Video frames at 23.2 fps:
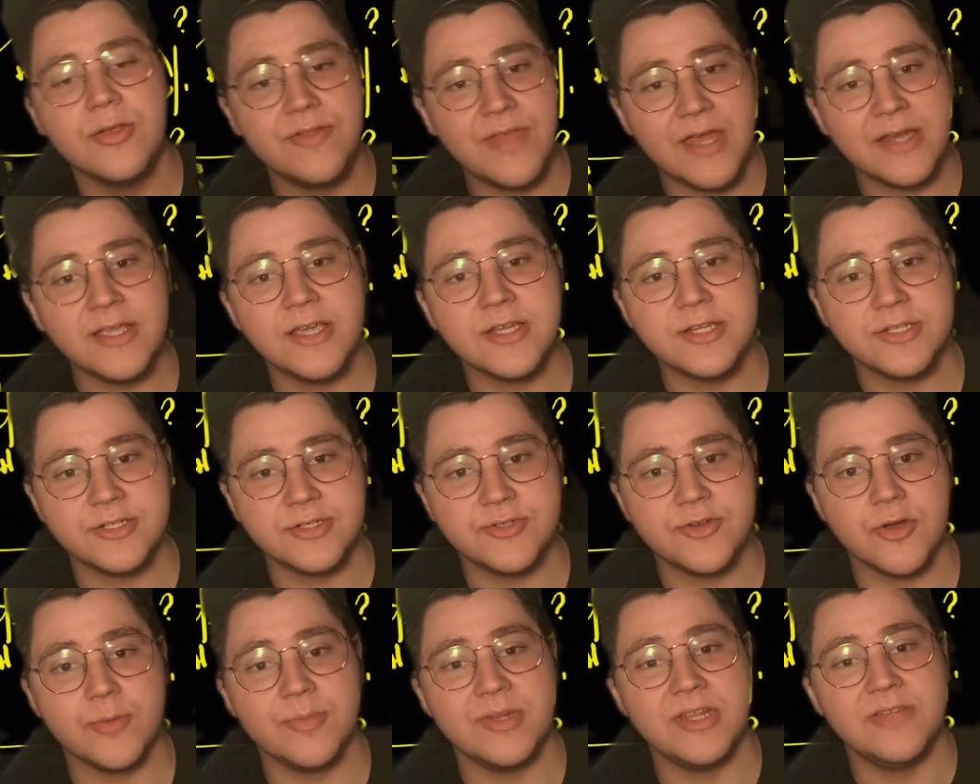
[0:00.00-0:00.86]
You're then going
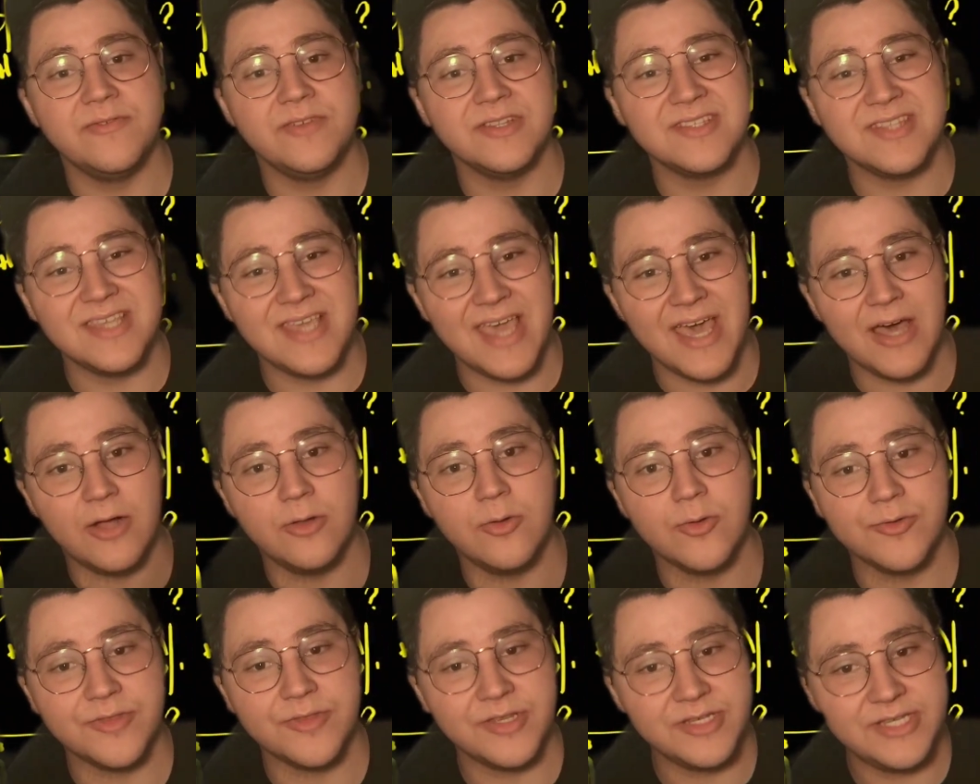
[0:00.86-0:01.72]
to determine if it's the
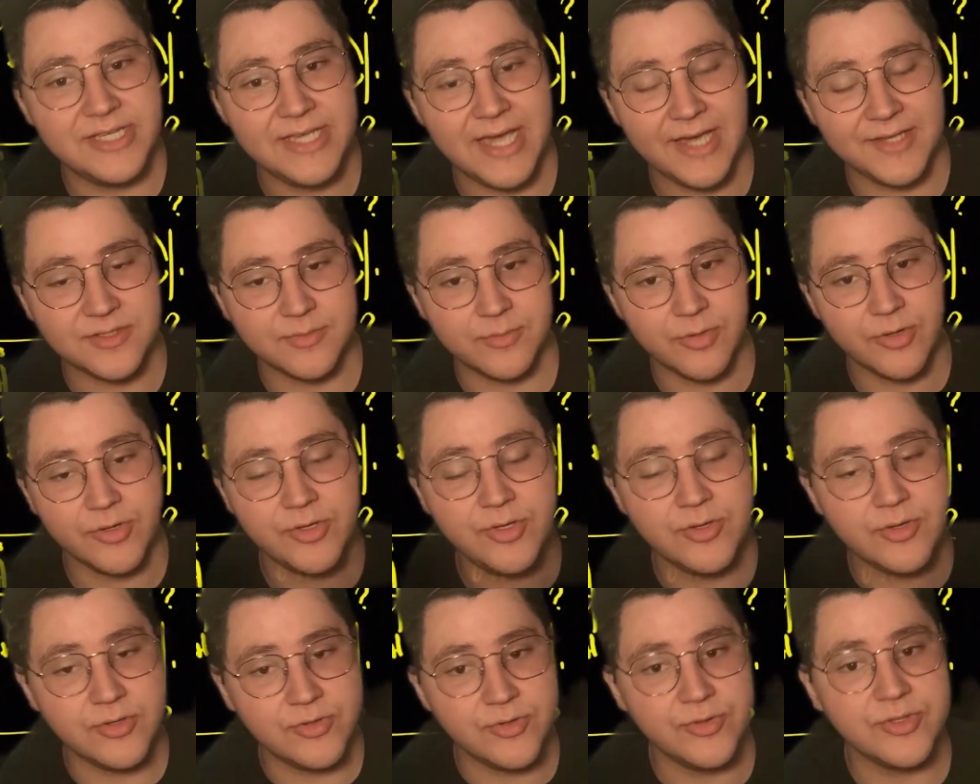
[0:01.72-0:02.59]
L or the D
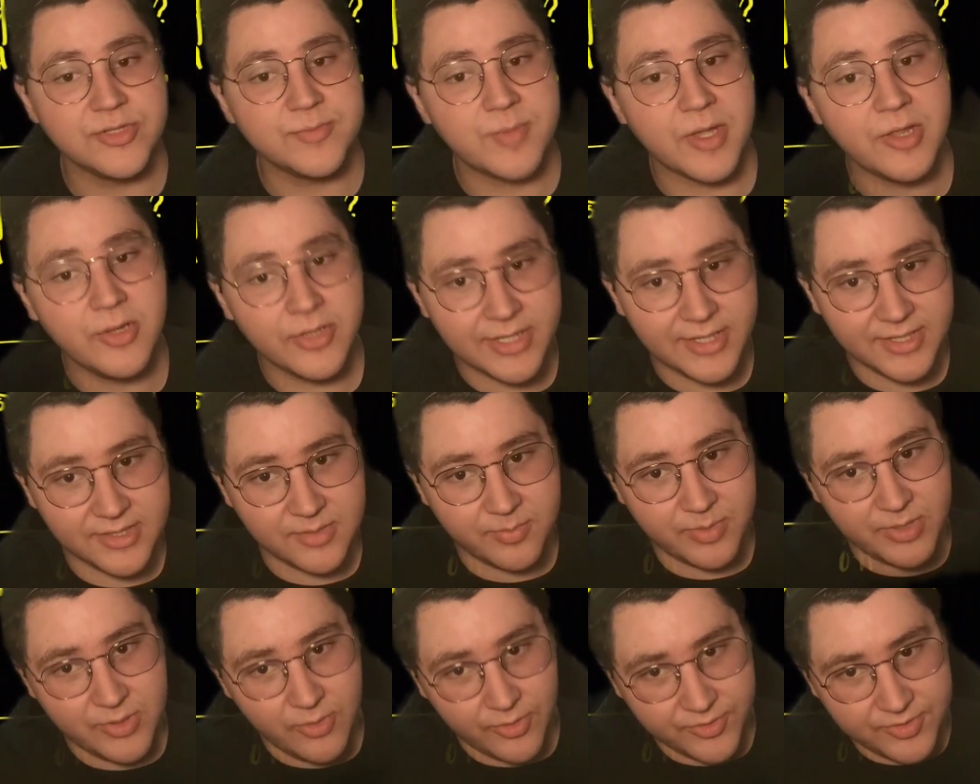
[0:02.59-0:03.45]
isomer. You can do this by
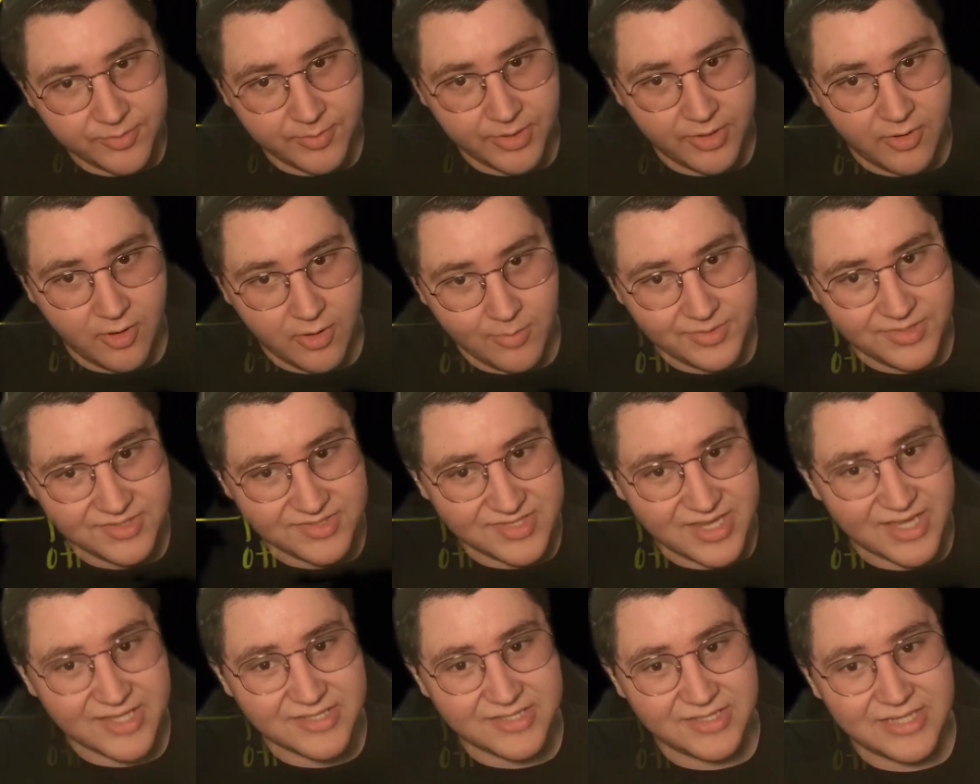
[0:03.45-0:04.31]
looking at the penultimate
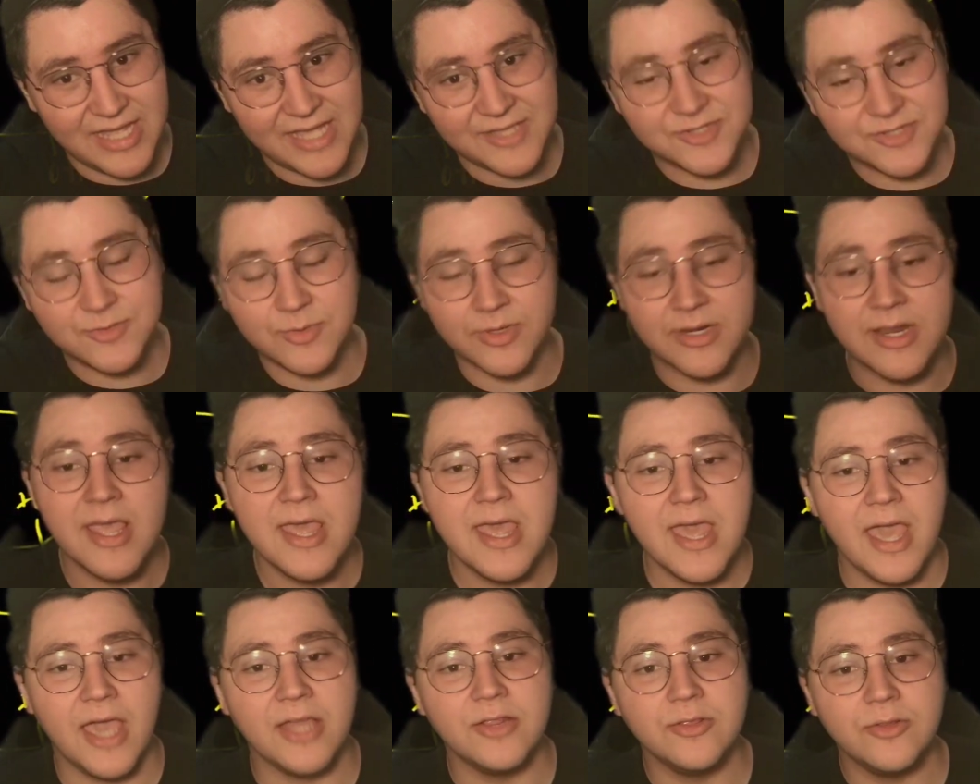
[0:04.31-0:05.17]
carbon, the second to last
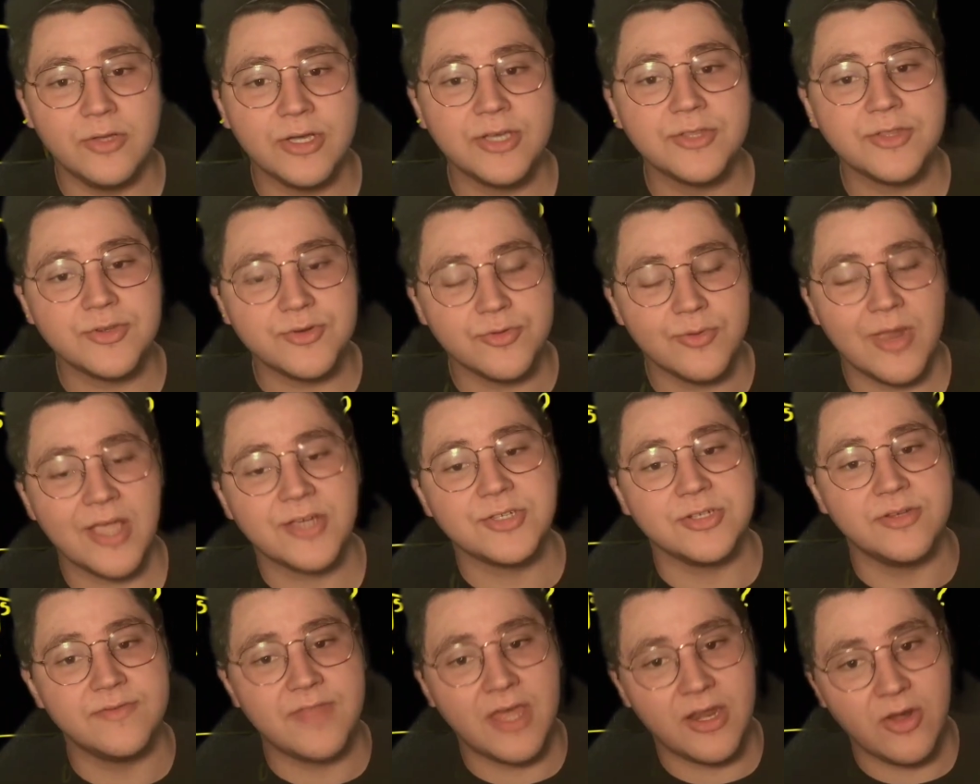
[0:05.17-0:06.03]
one, and look at the
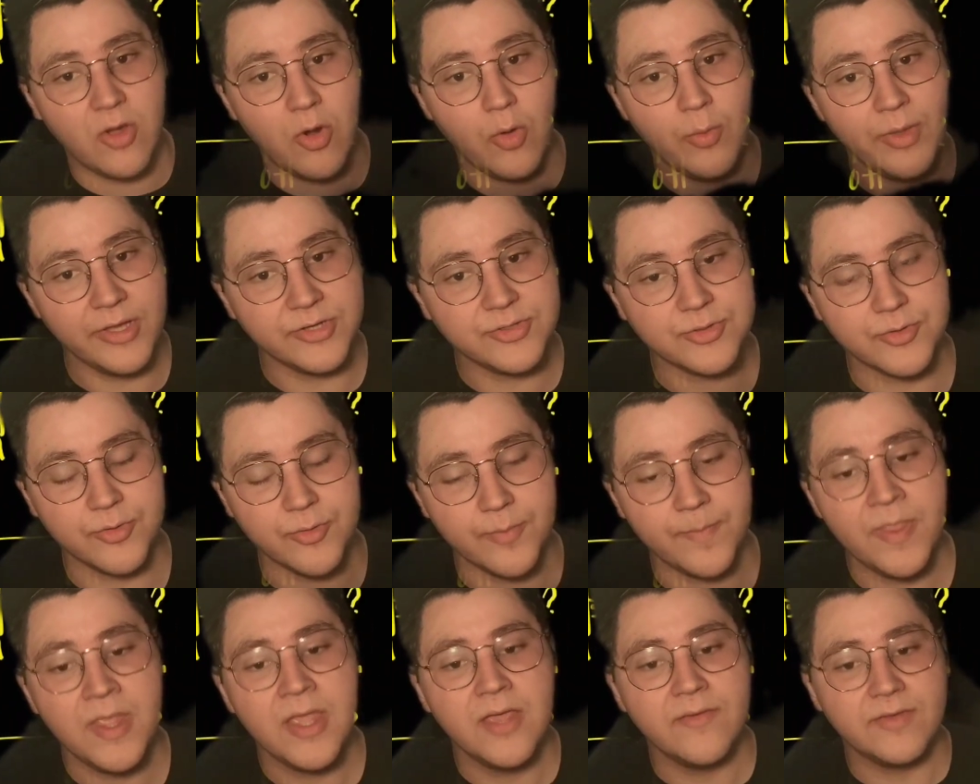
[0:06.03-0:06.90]
direction of that OH
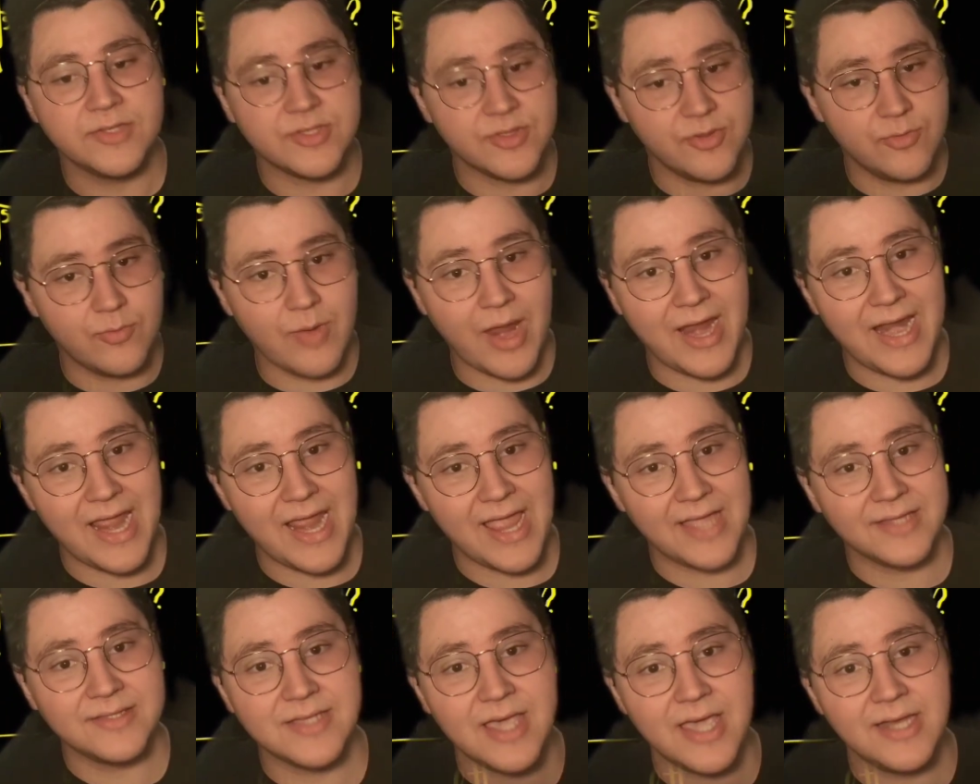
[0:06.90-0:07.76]
group. If it's on the
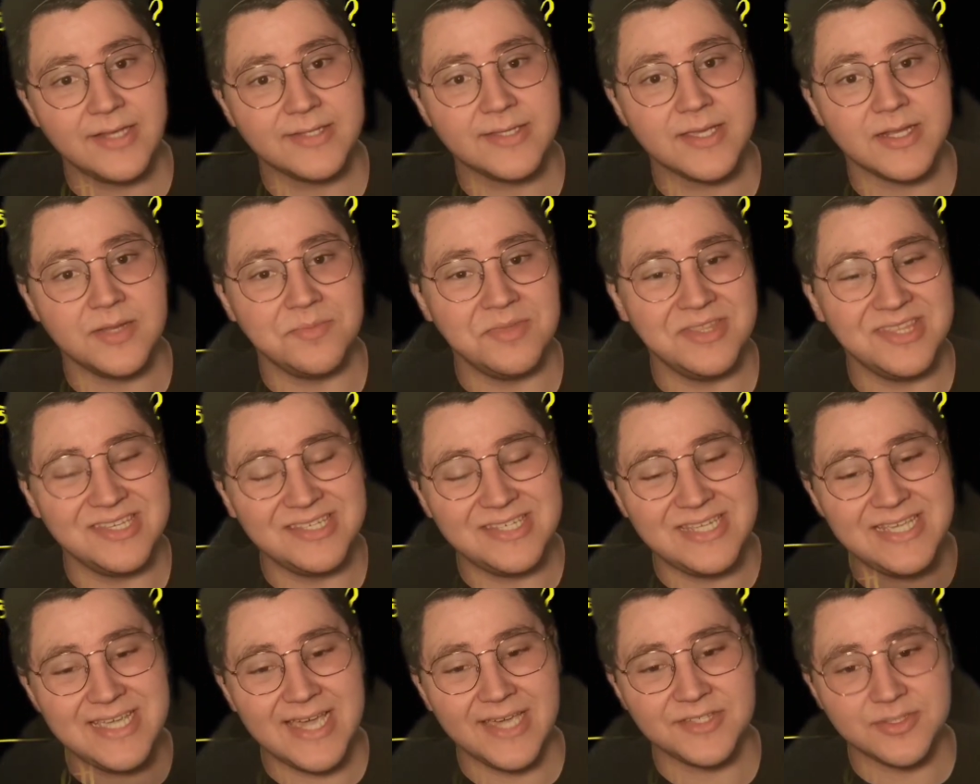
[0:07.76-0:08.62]
right-hand side, it's going to be
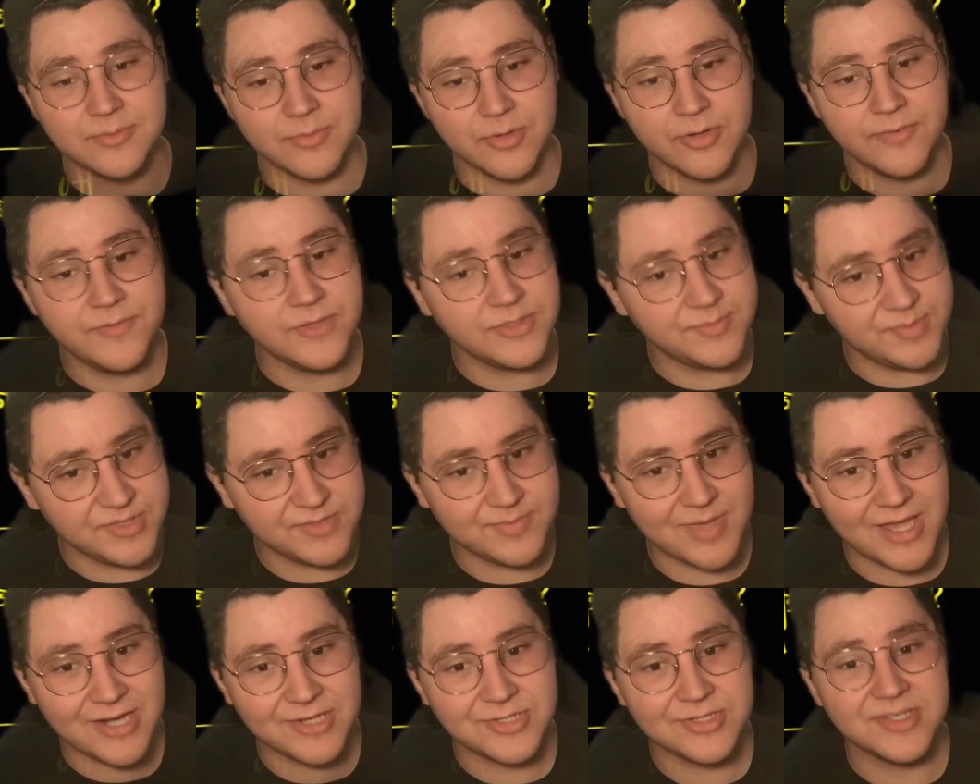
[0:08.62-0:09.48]
the D isomer. If you
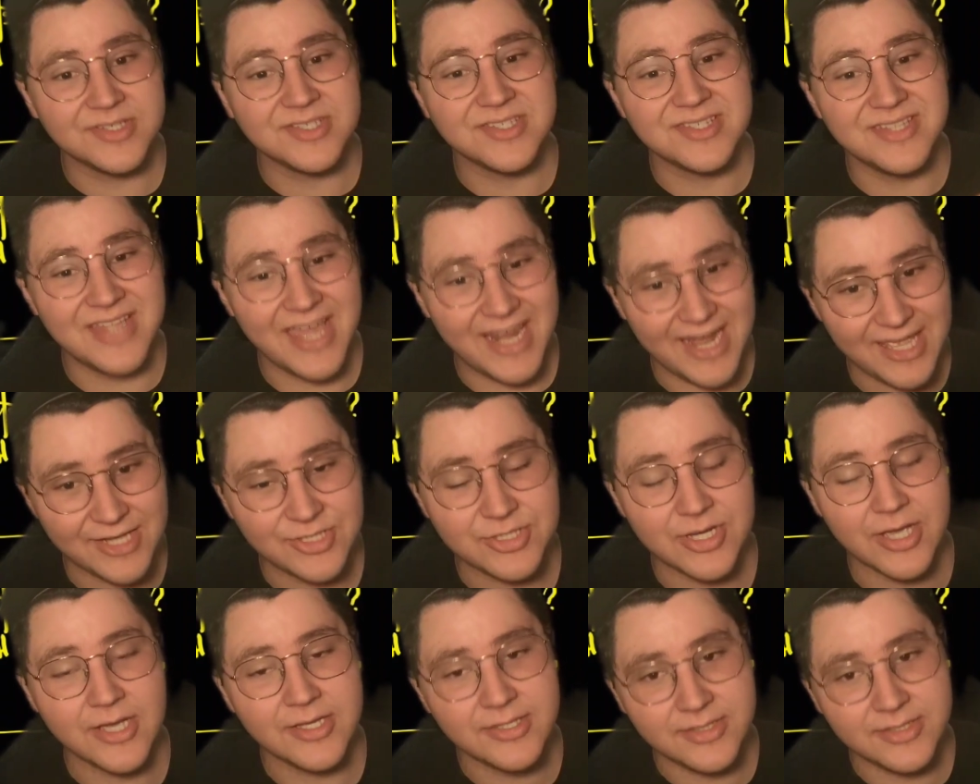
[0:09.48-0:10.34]
speak Spanish, this is
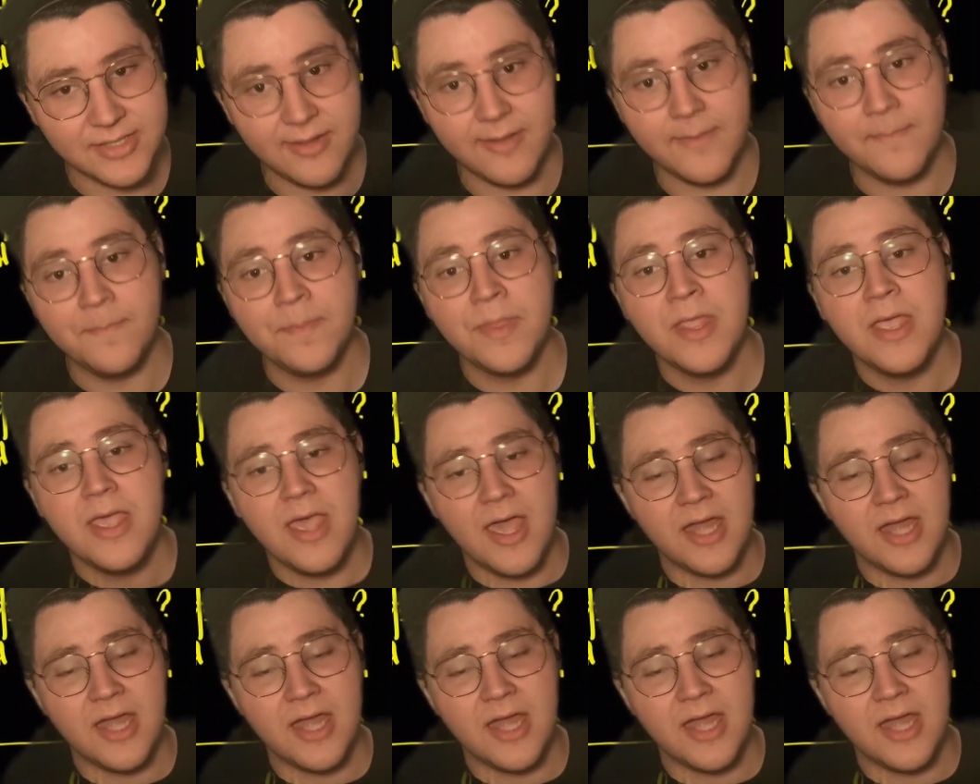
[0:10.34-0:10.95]
derecha, D.